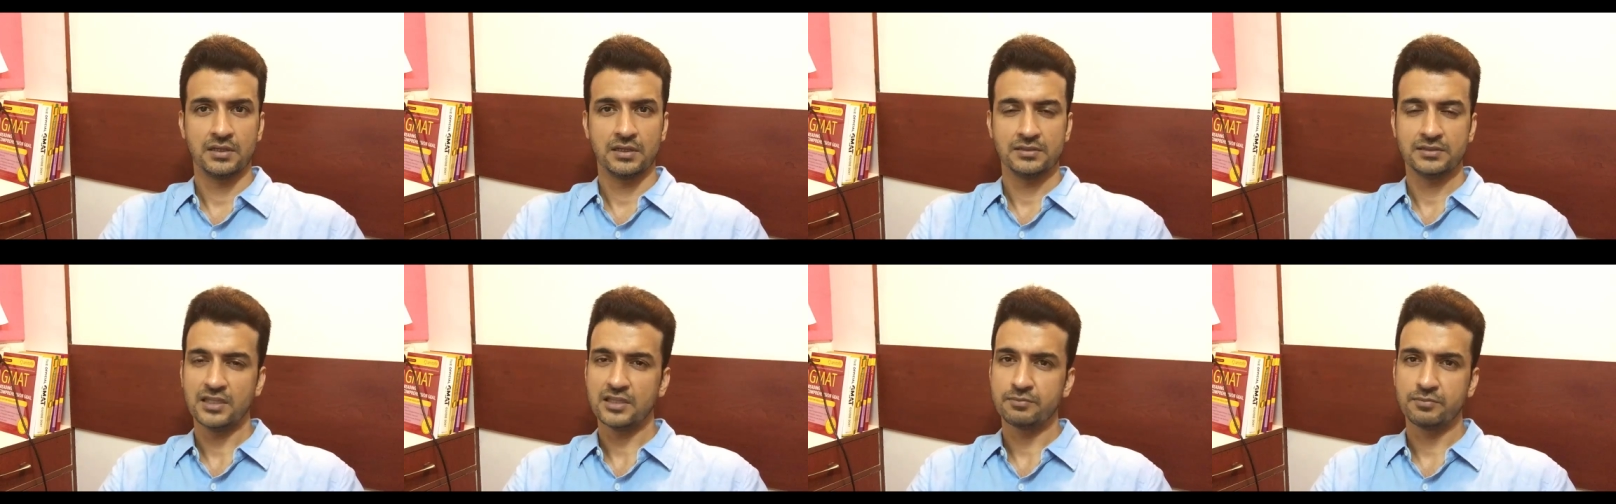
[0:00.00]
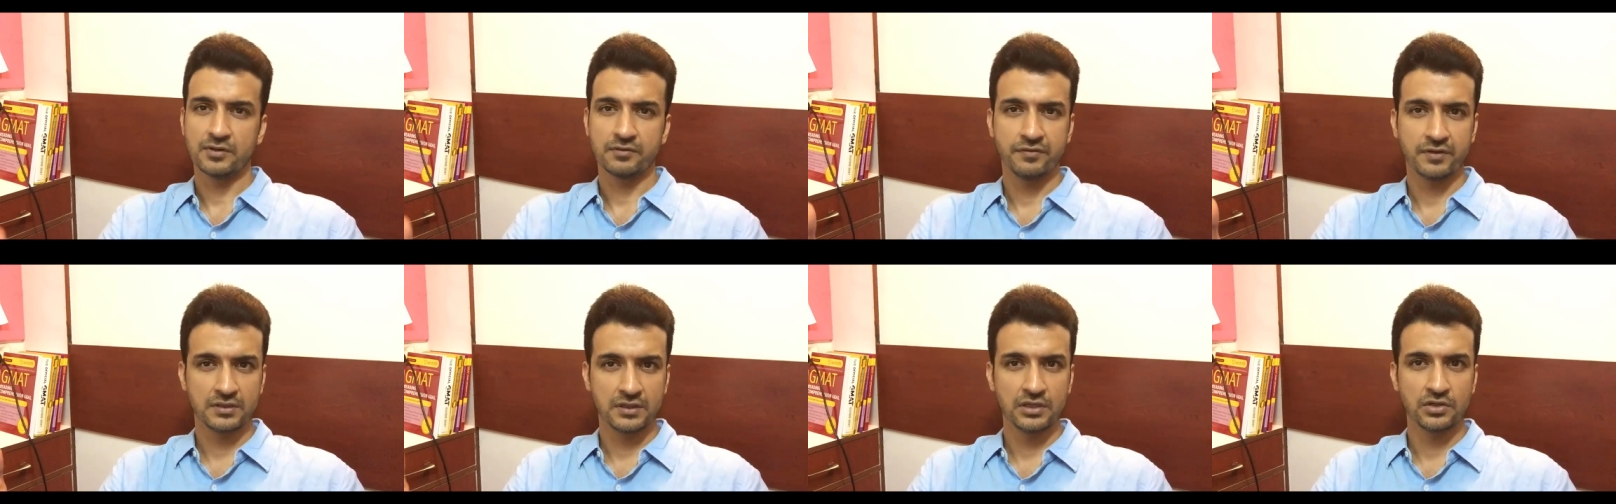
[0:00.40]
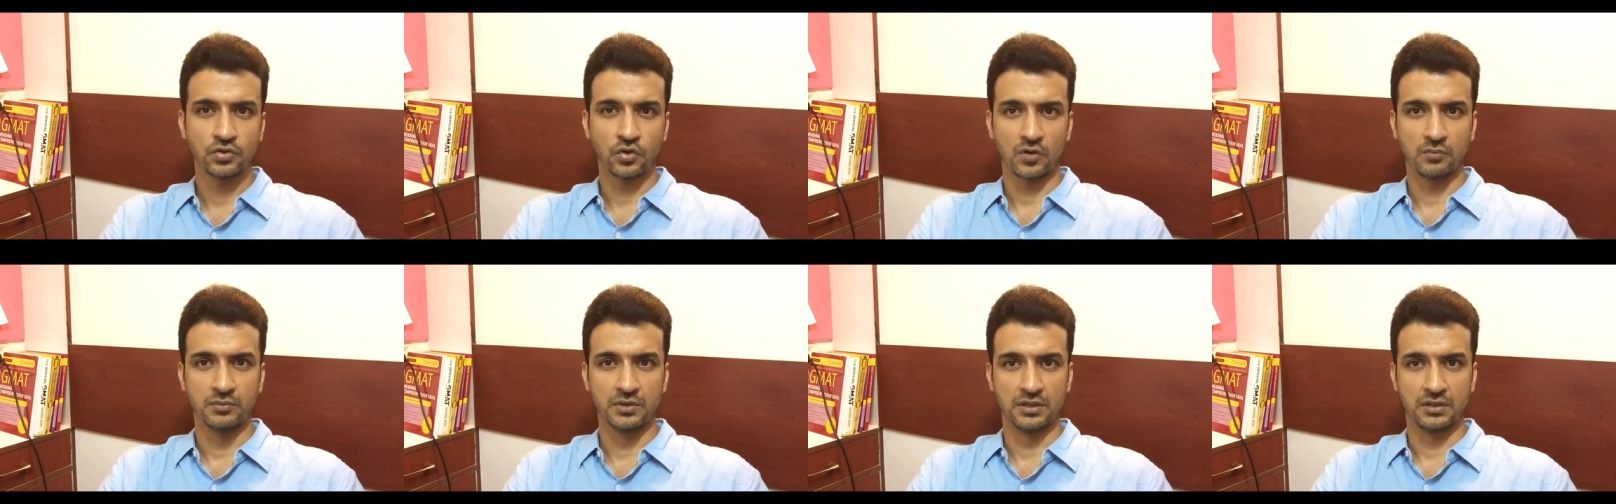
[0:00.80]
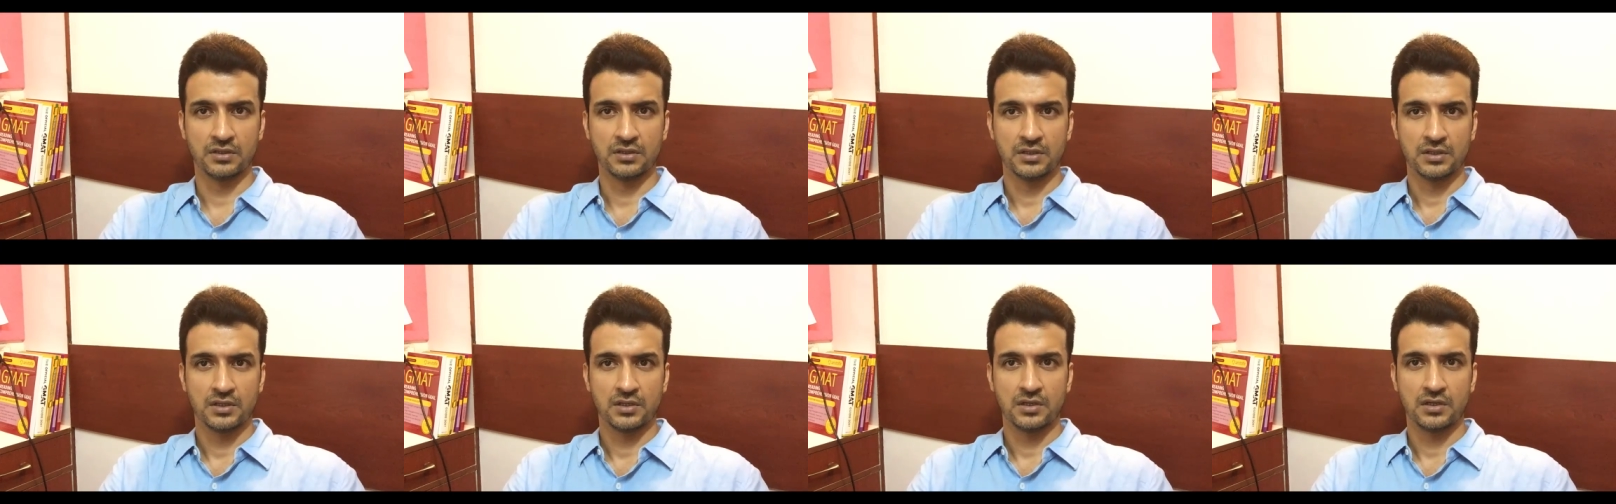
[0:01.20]
And that's perfectly
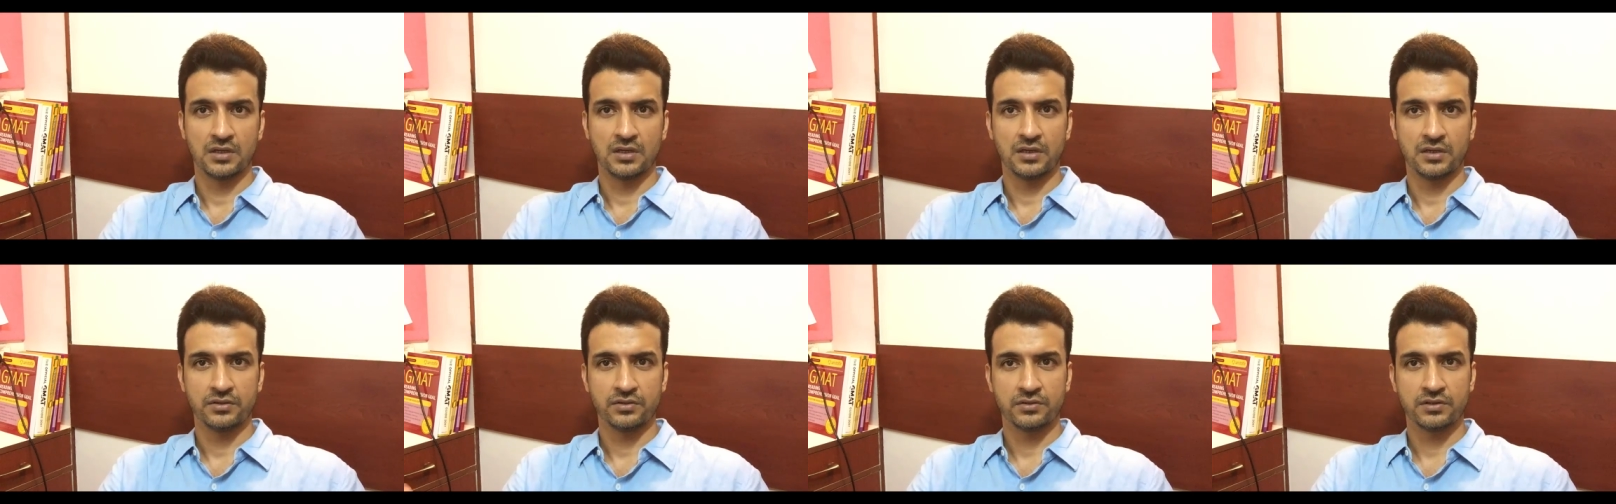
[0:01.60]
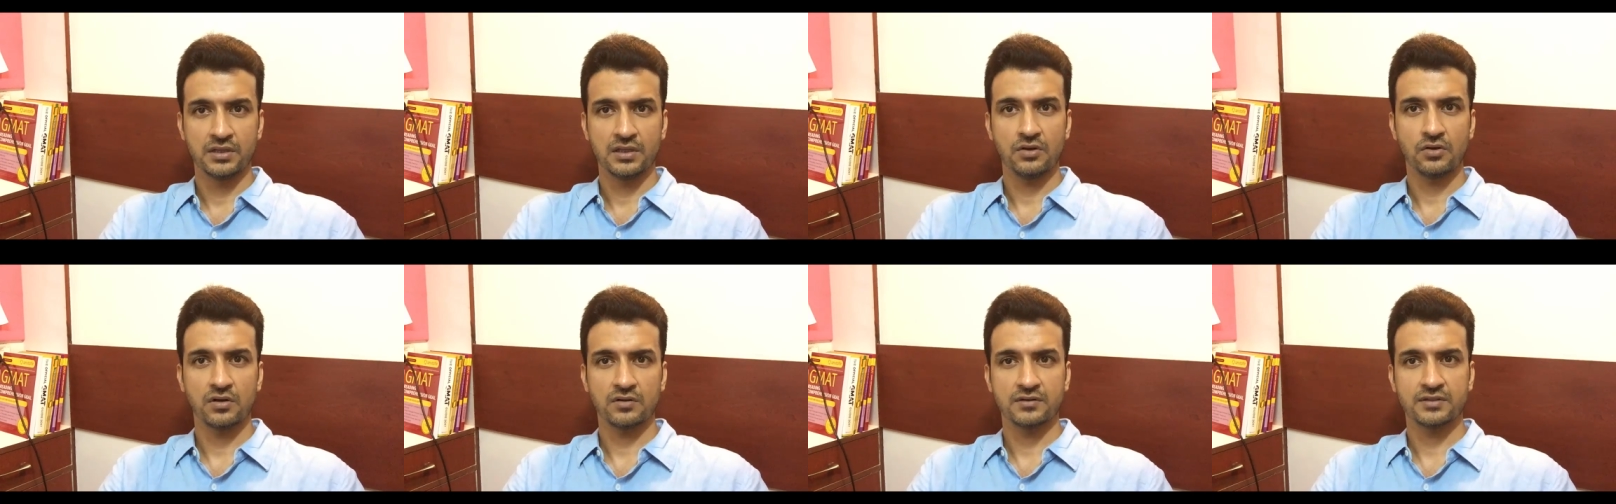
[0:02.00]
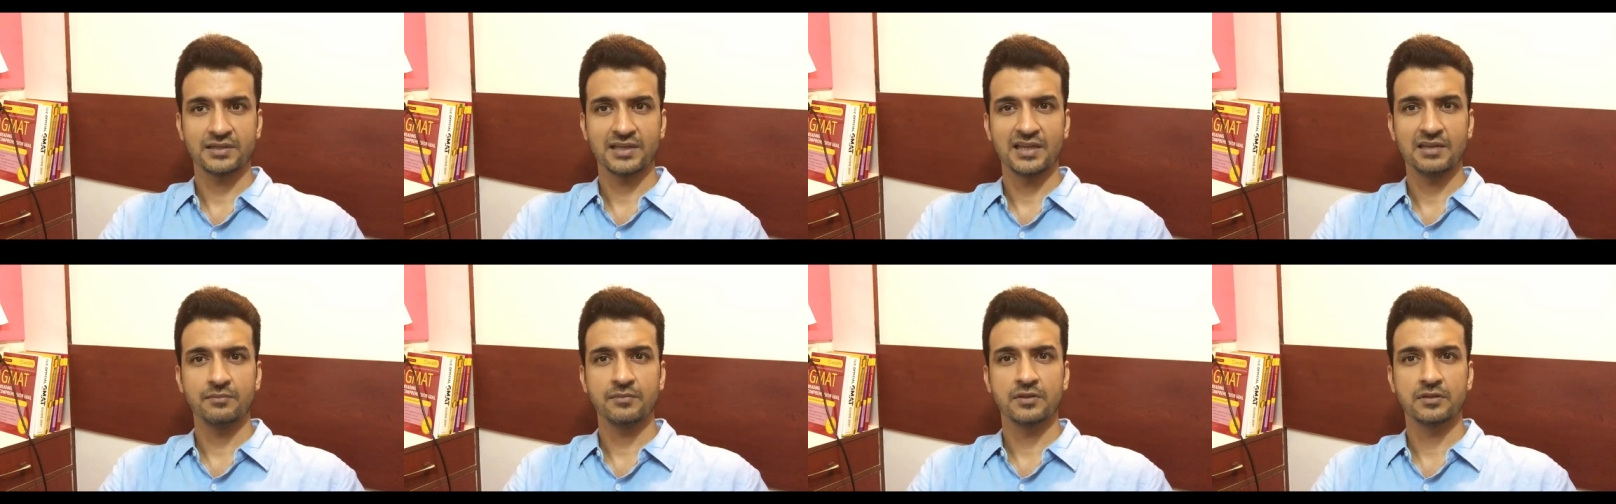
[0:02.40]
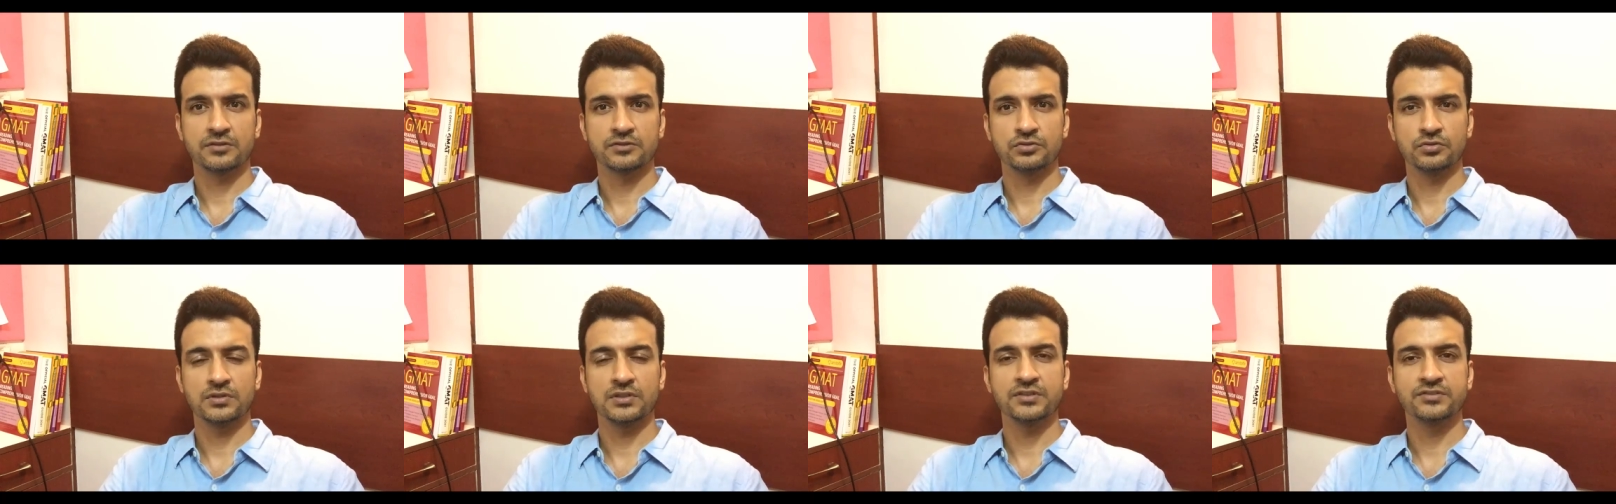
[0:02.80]
normal. You see, a lot of the times
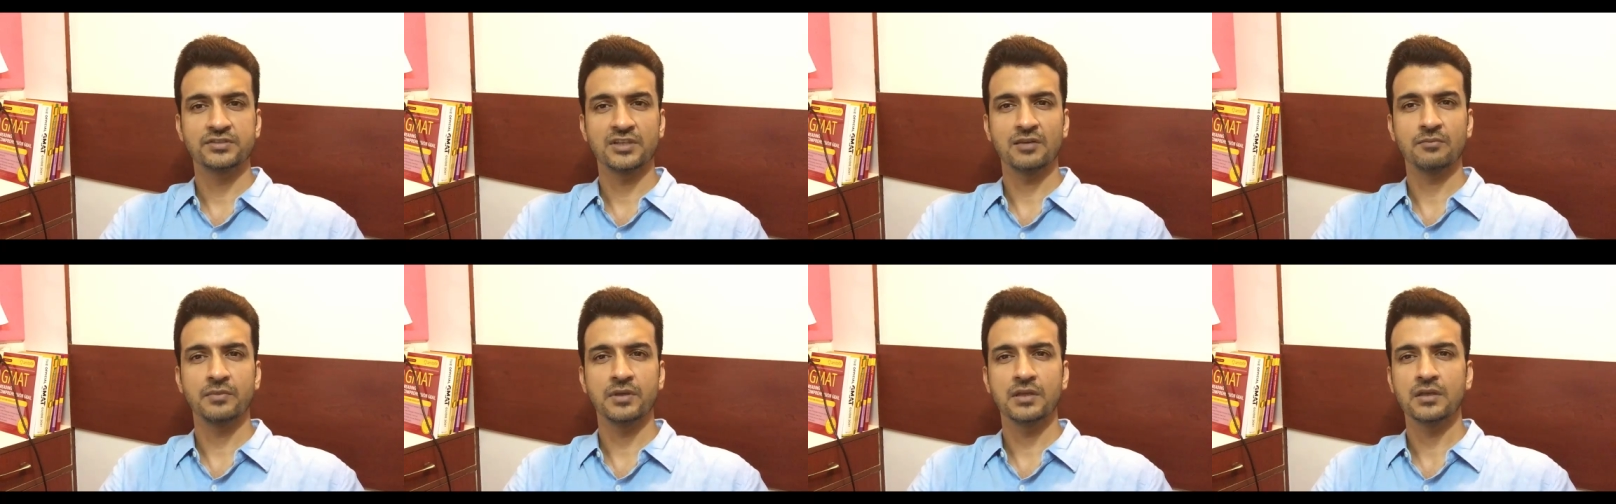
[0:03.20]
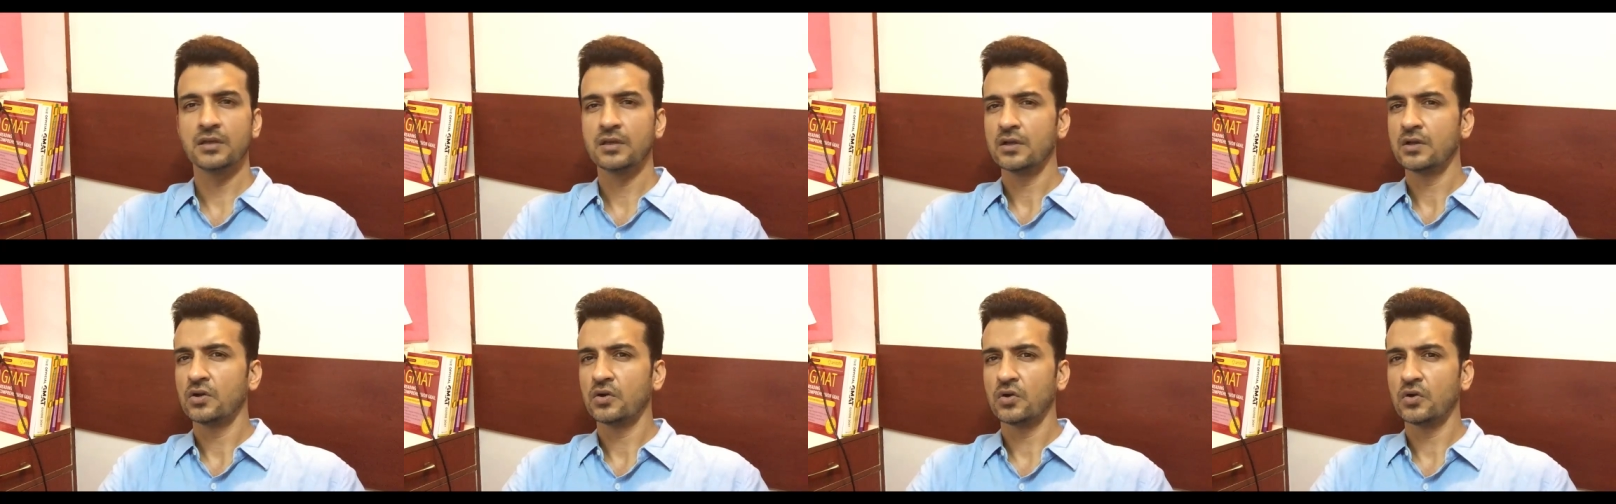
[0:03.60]
students tell me,